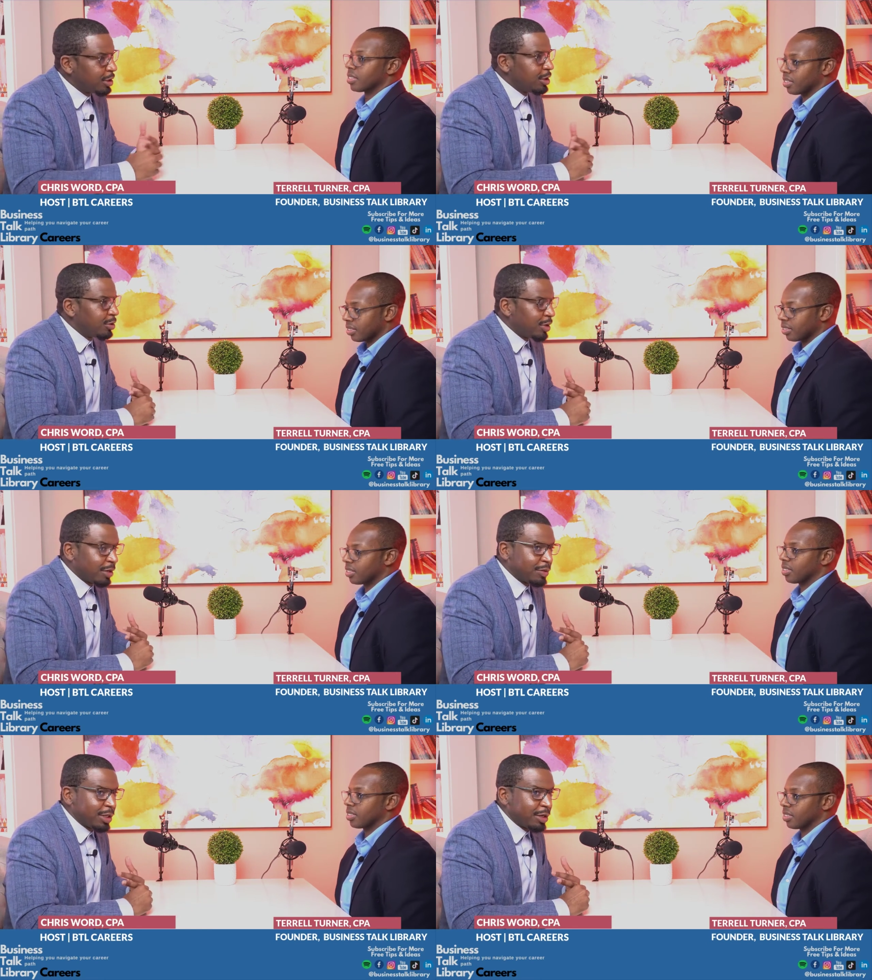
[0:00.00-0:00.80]
Speaker 1: You have
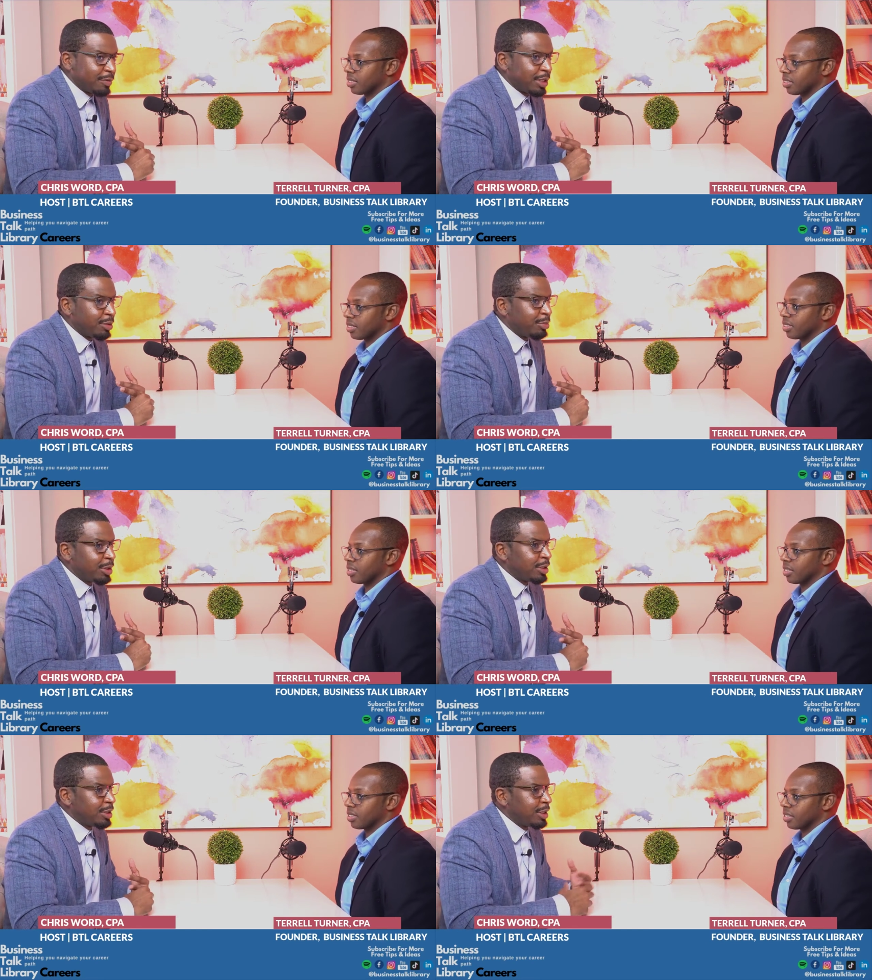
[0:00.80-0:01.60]
to have that
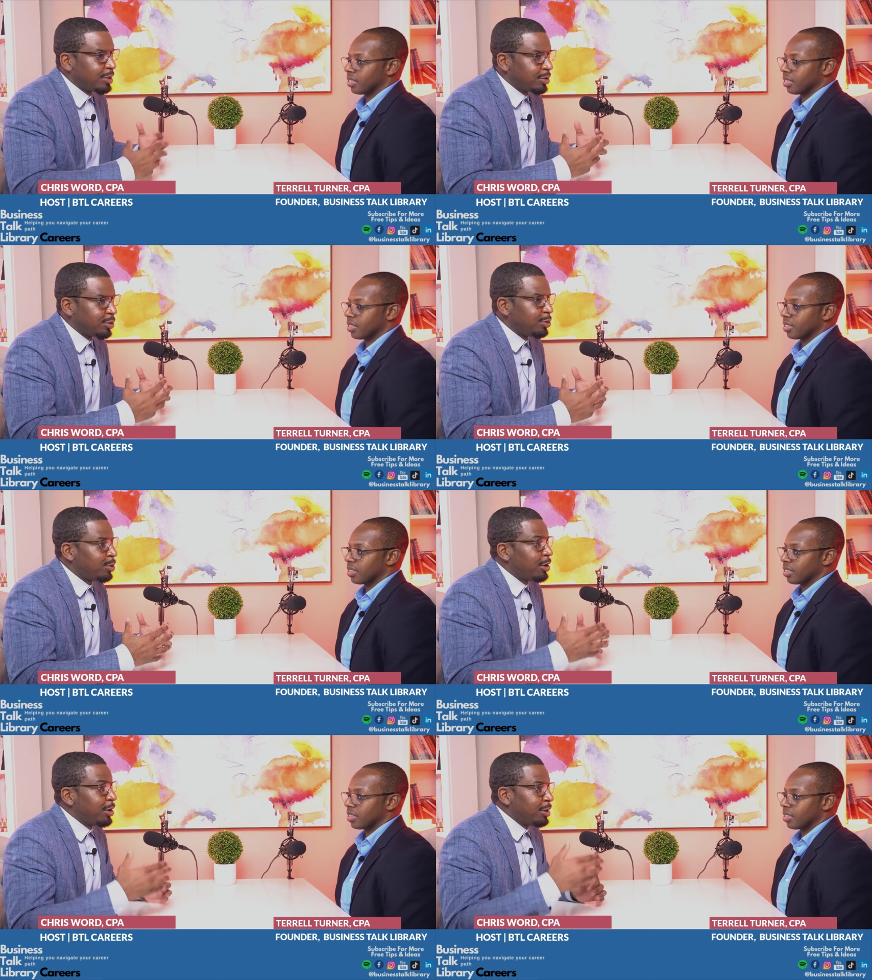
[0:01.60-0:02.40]
ability to,
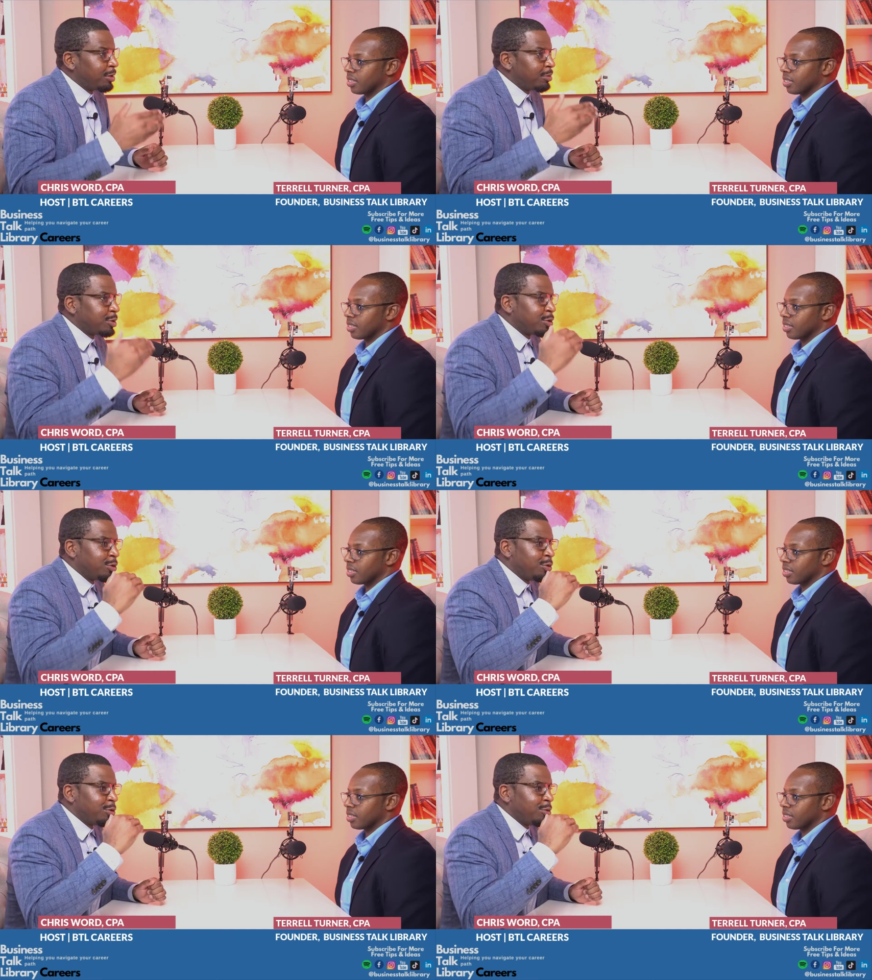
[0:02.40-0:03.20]

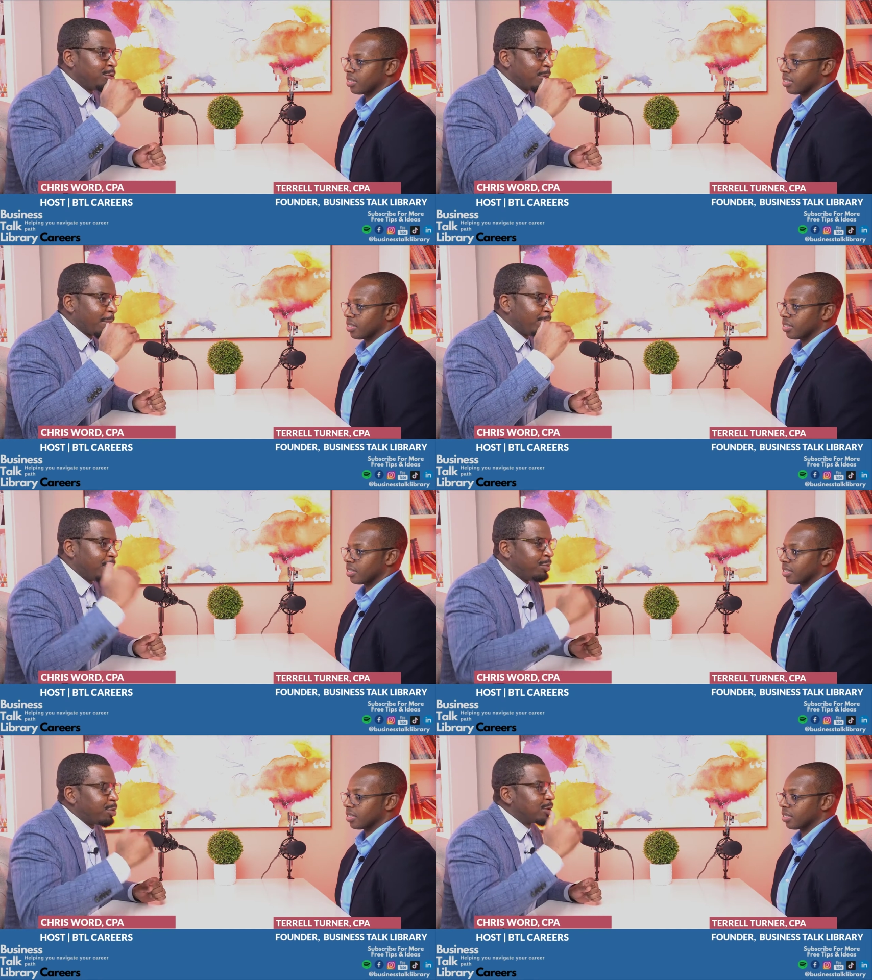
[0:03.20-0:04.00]
to be
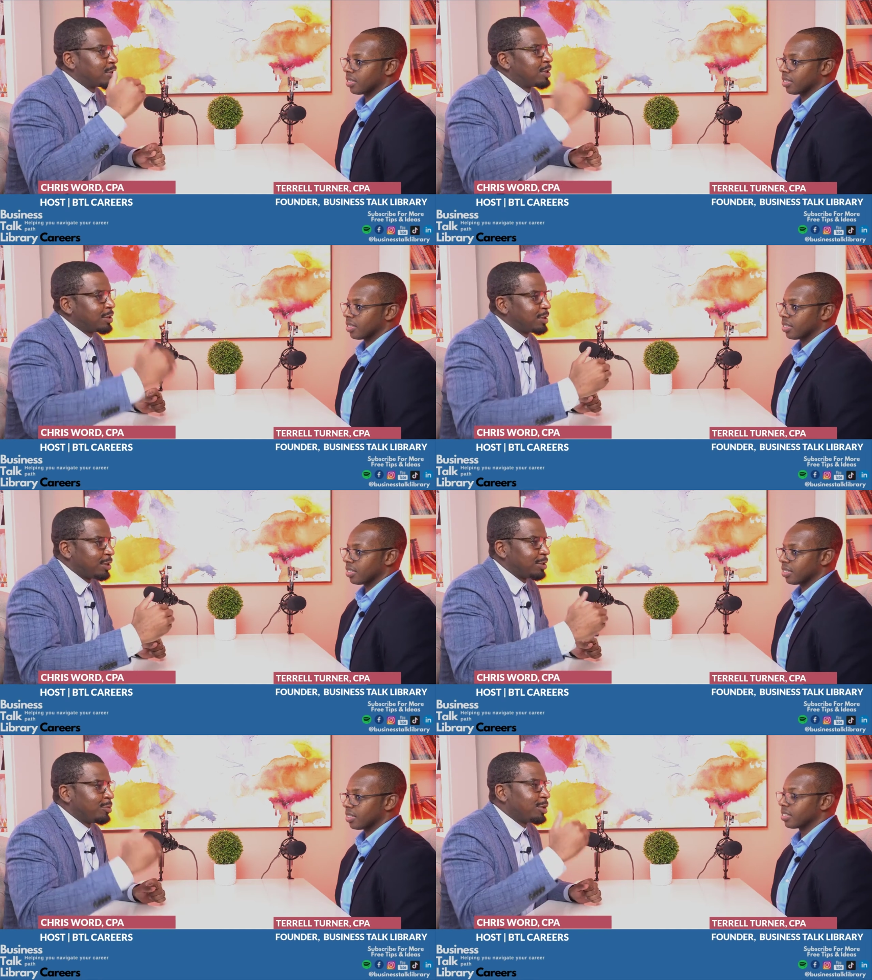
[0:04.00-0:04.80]

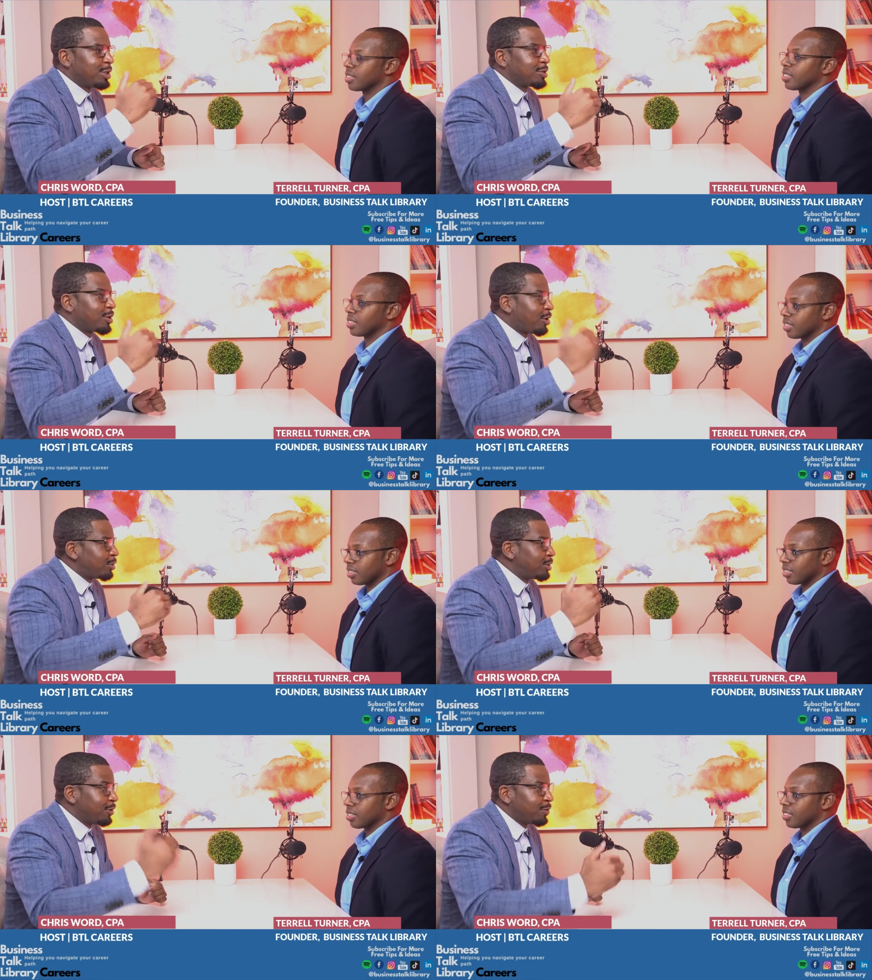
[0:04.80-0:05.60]
persistent when it's all
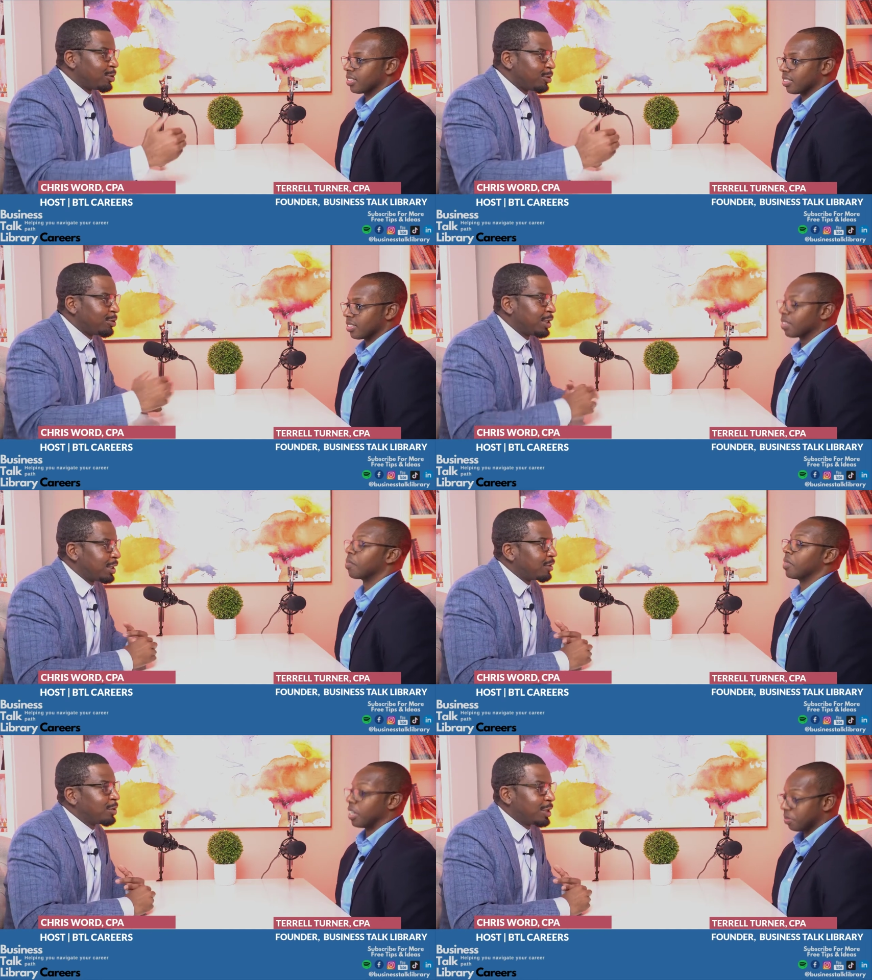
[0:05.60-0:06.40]
difficult and
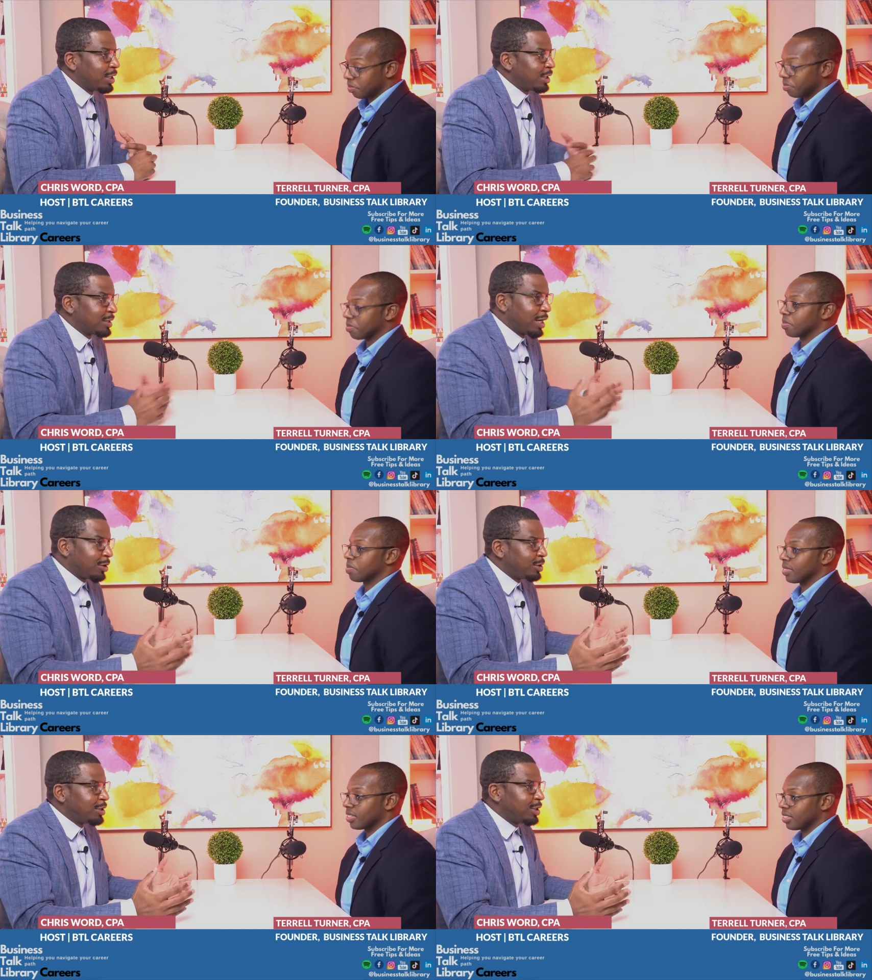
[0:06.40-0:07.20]
everything is
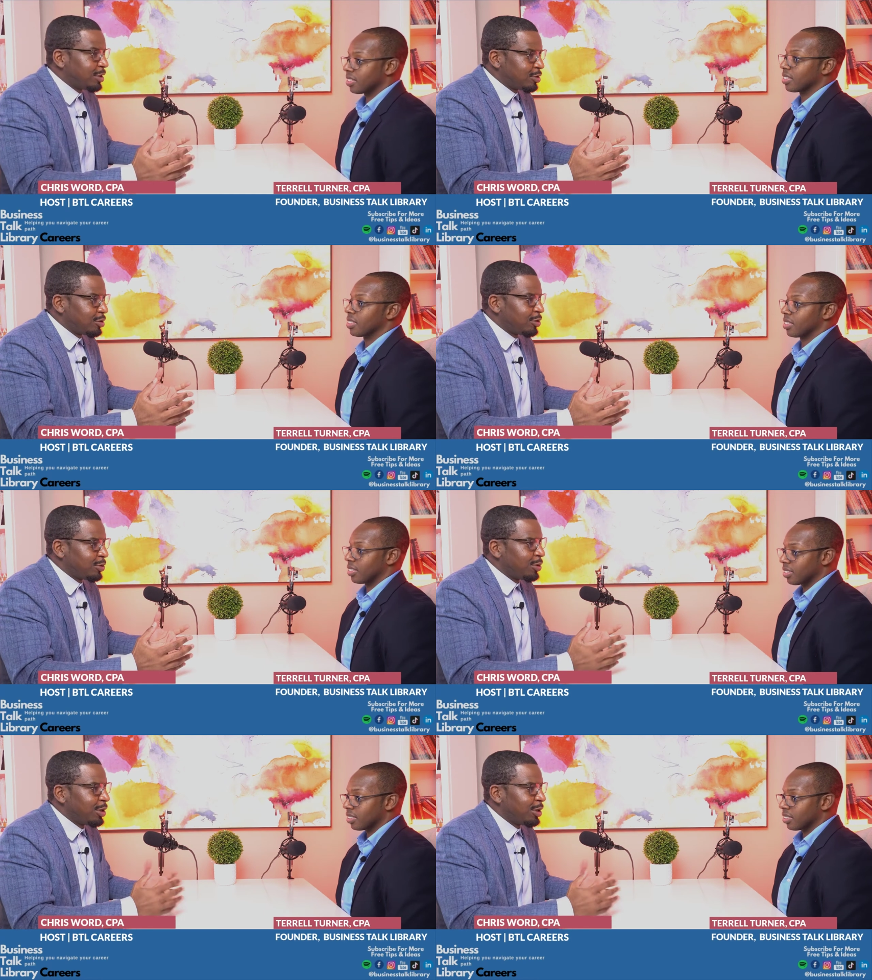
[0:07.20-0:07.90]
counting against you.